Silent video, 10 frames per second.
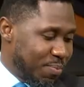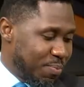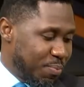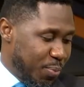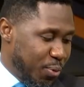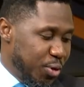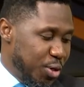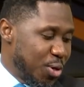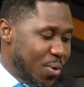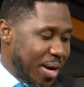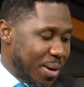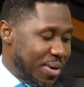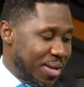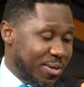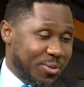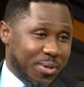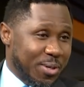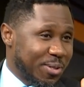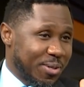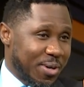people knew you were coming here, so
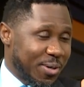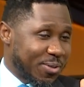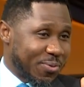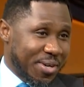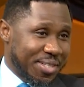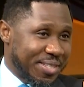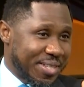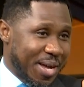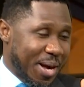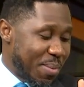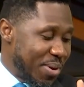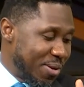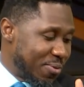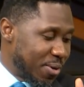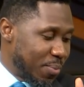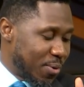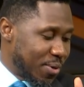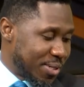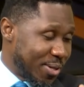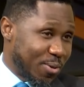there are a lot of questions that are coming in for you
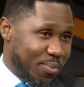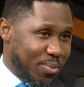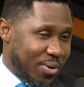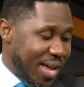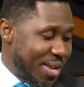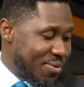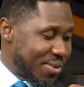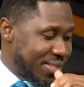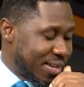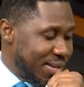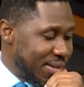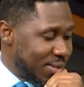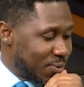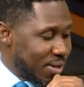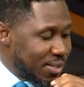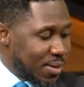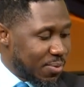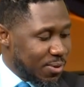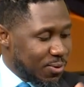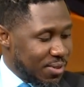because a lot of people are interested in this. For
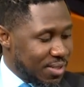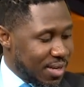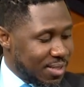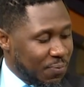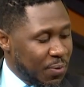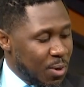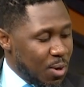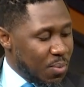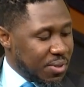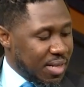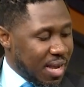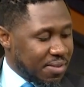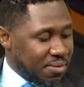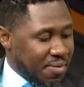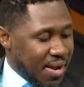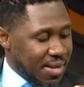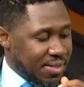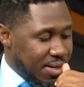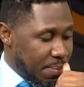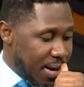example, this one says, mostly after
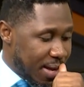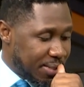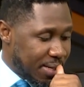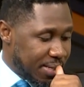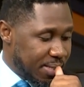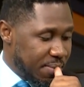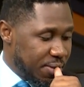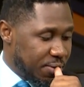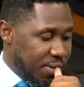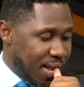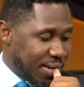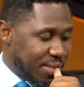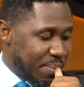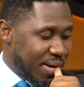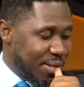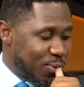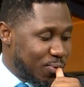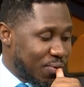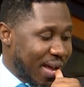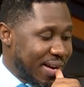financing the Black Stars, the ministry lacks the money to
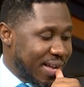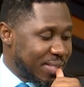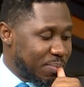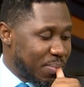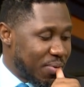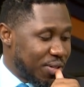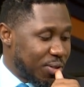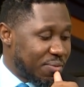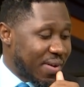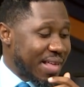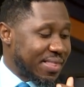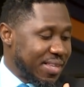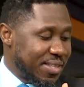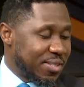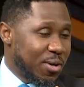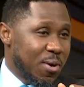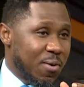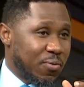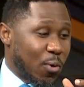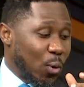finance preparation of athletes
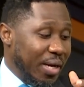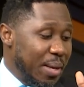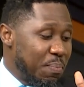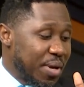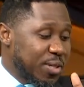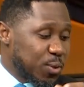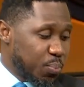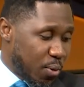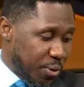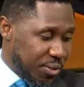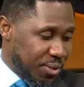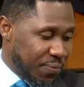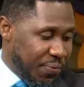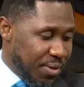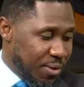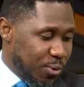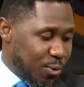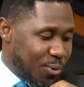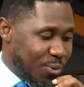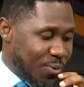for Olympic sports.
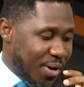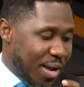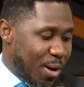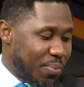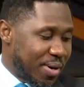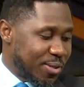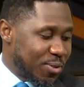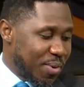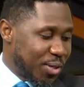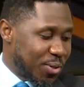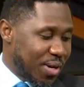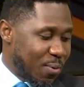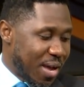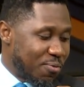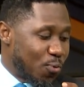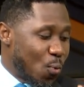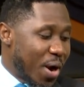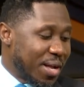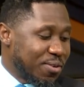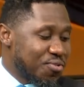So what are your plans to make sure that we have
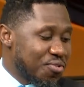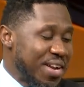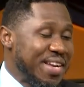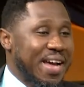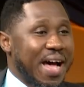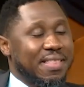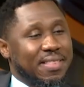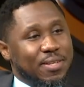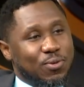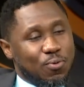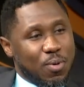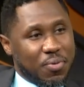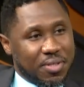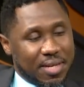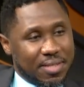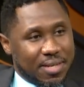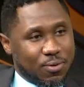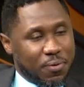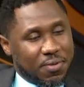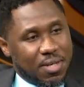well-trained athletes to represent us?
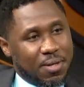We've seen